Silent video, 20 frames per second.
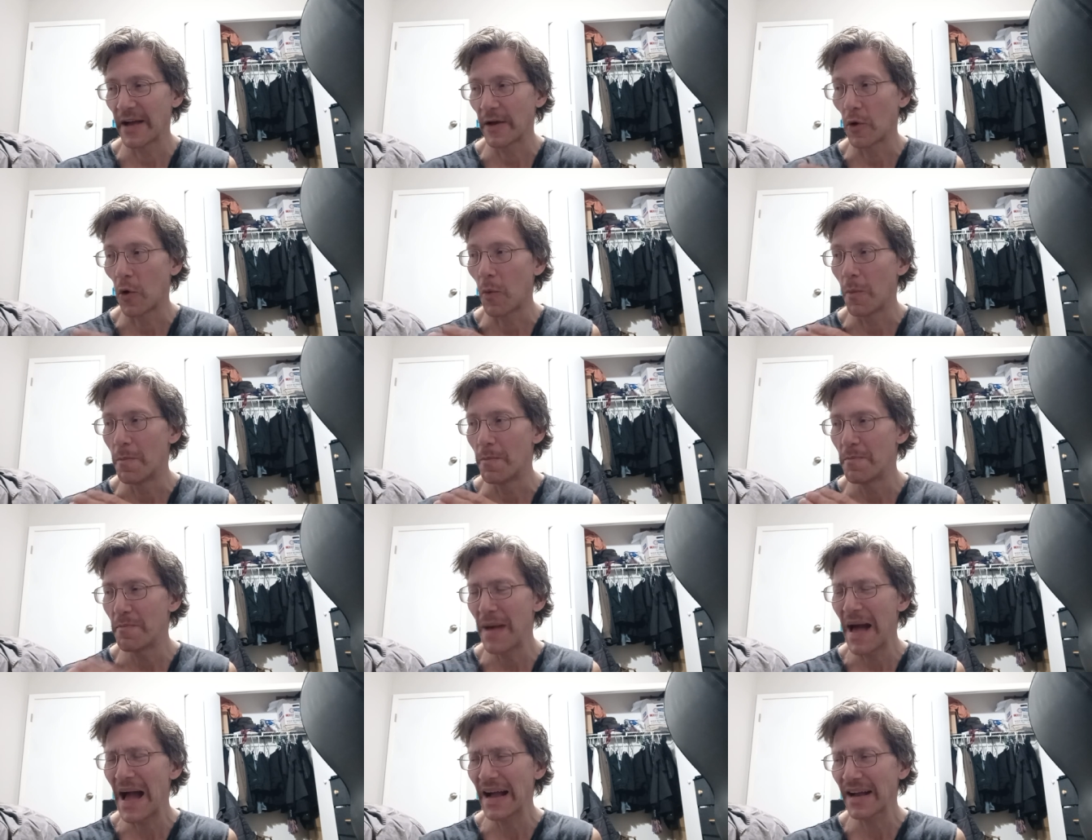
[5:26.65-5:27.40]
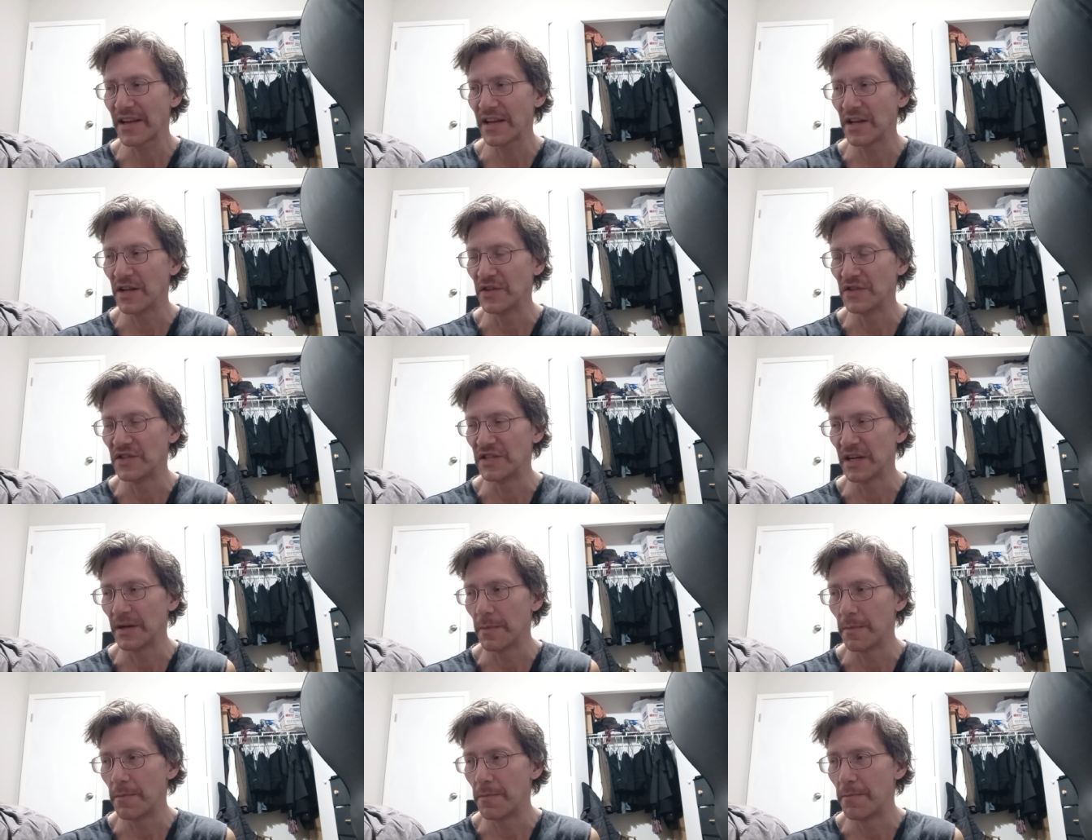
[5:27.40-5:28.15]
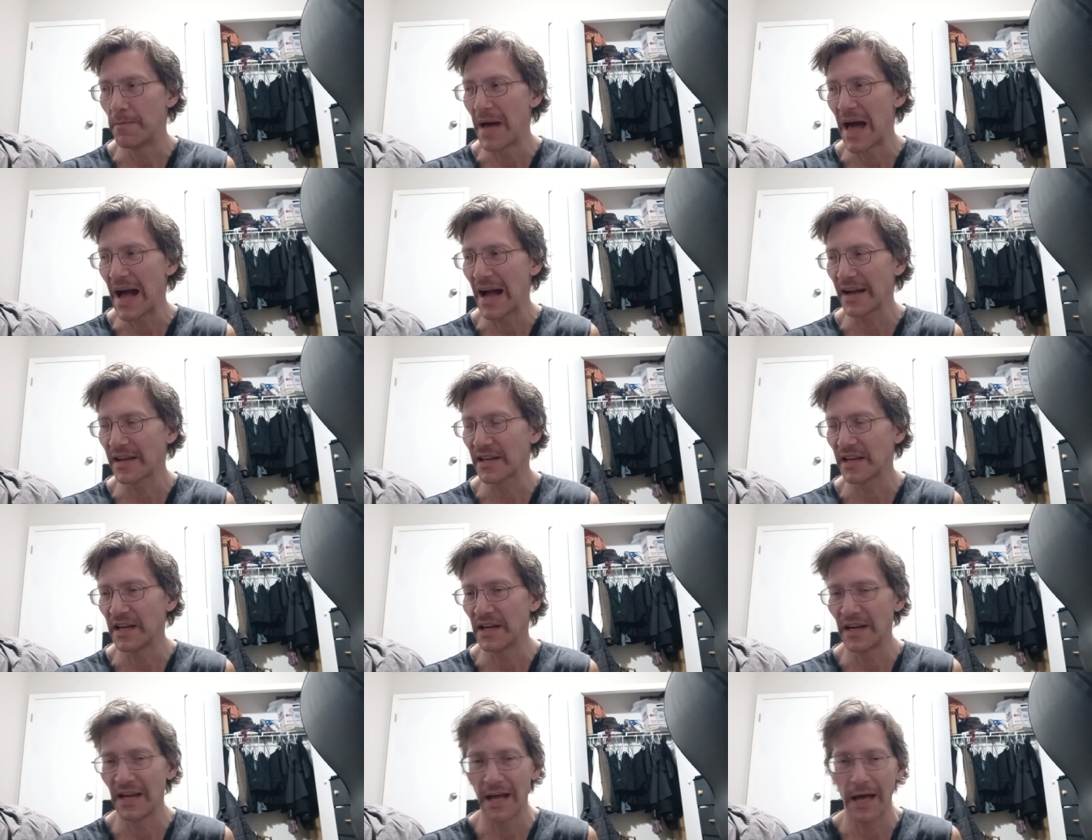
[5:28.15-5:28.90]
I go back into the
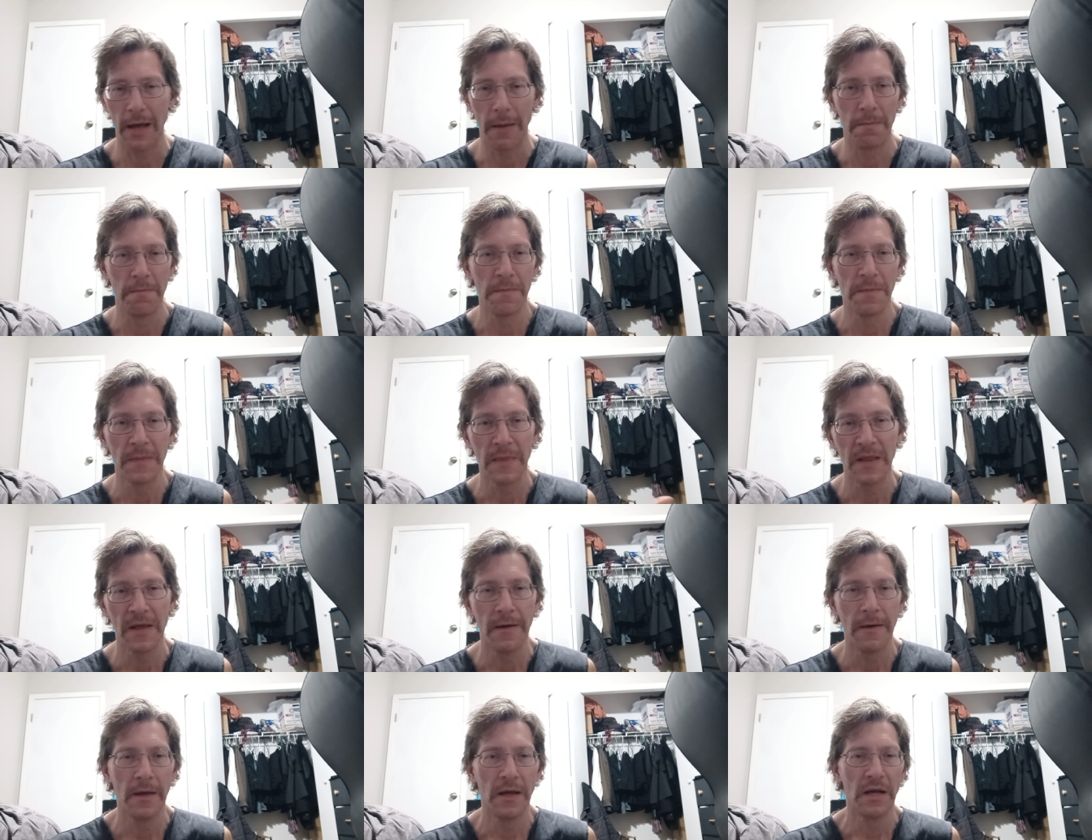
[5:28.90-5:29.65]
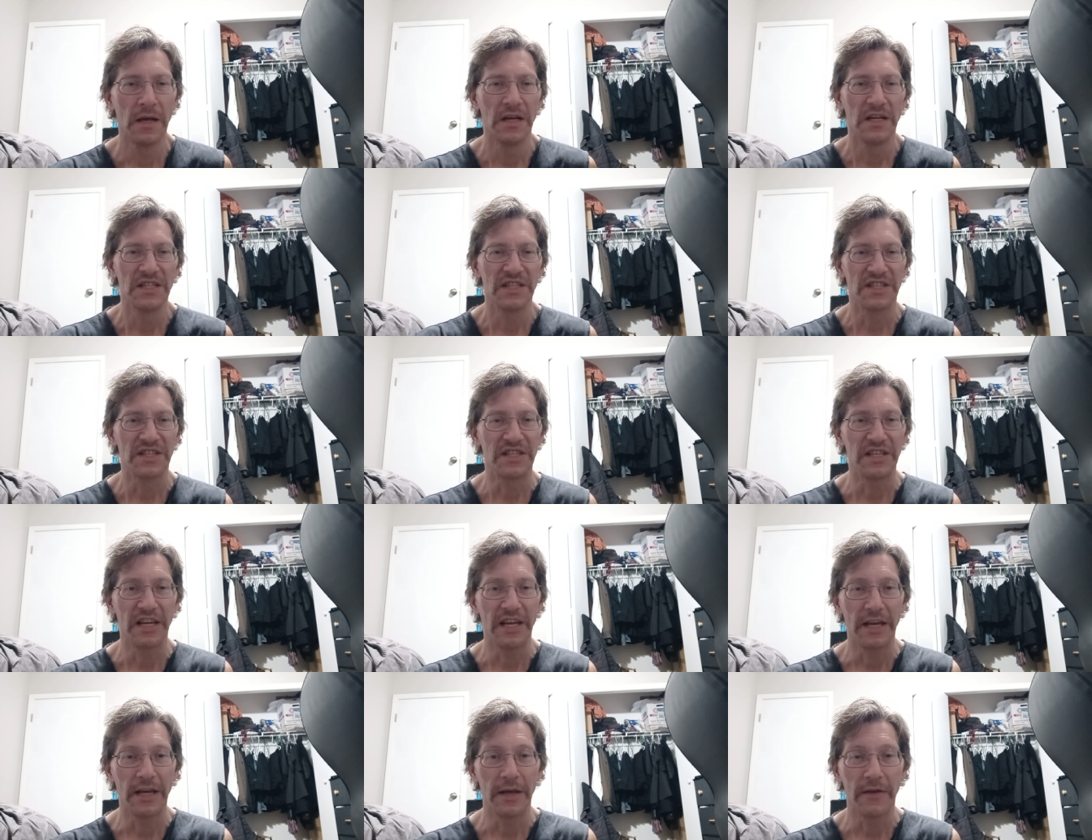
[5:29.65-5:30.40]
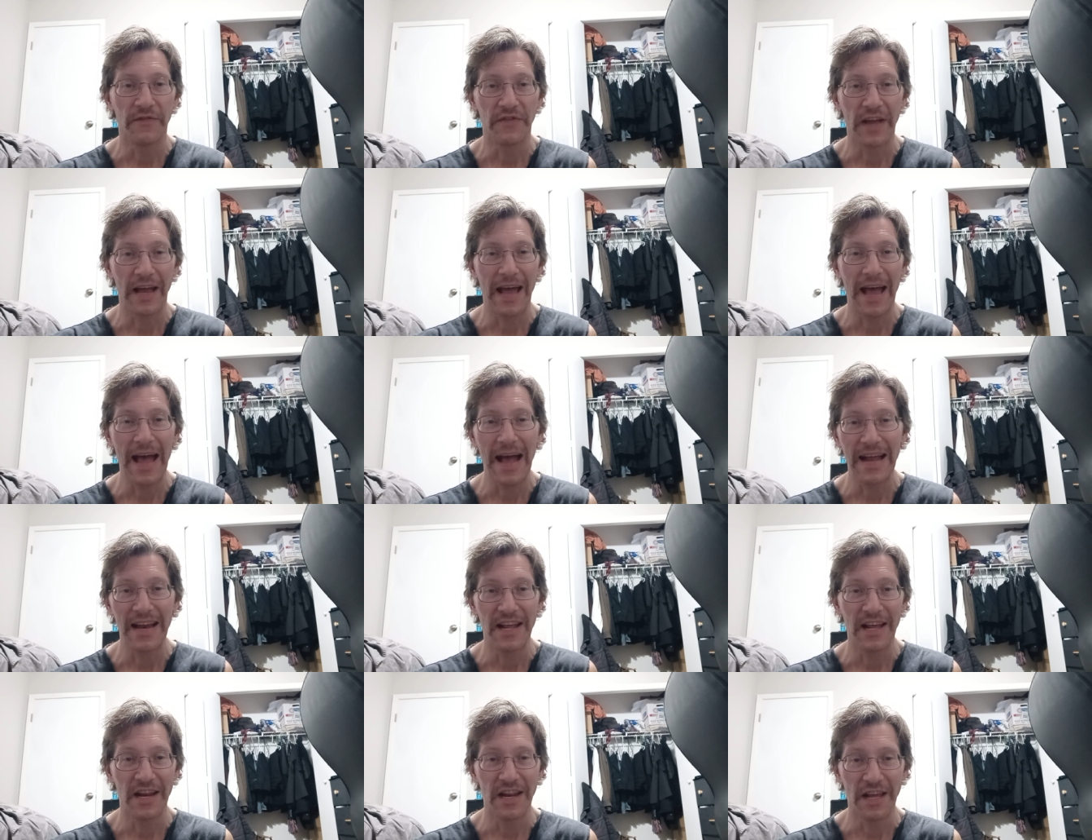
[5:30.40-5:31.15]
back and uh, see if they
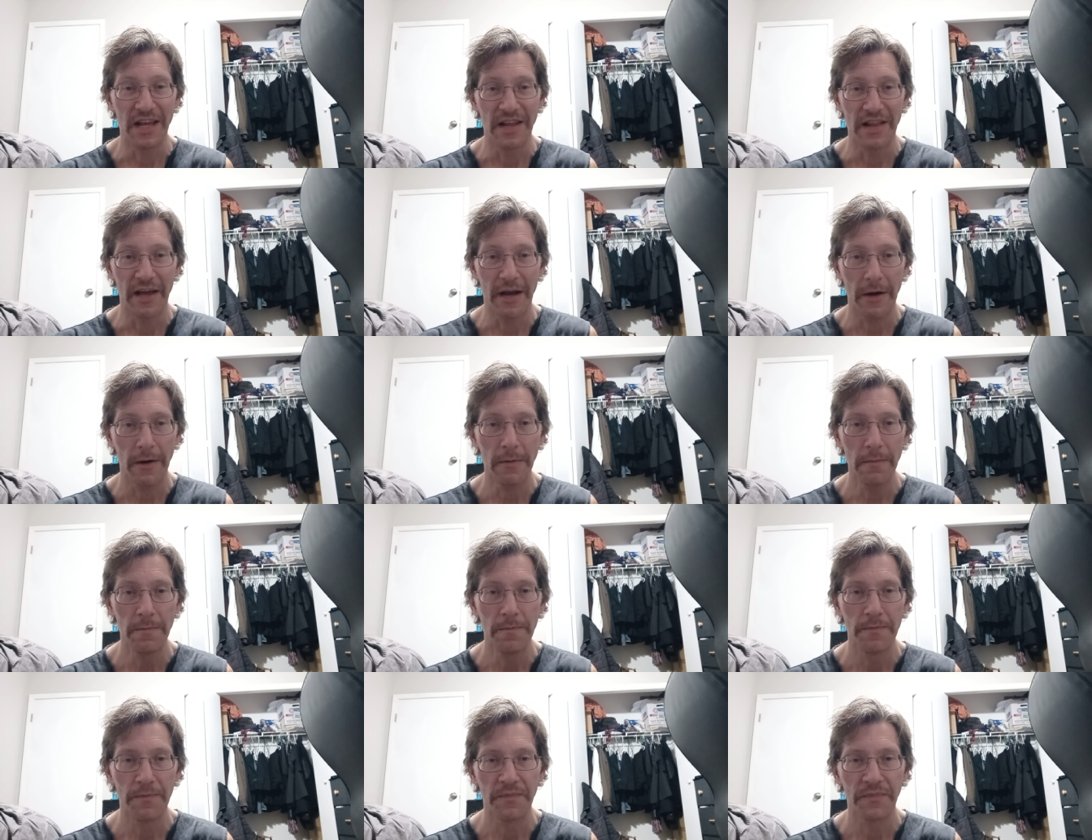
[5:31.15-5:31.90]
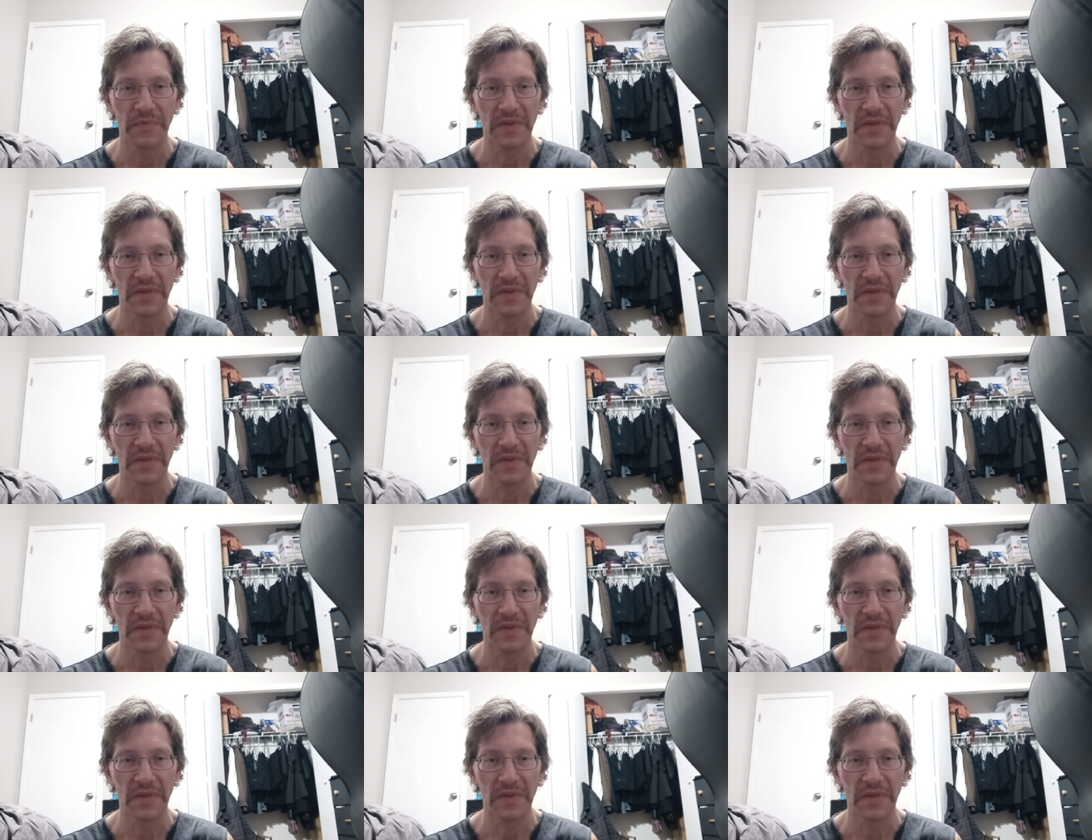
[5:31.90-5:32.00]
had any there.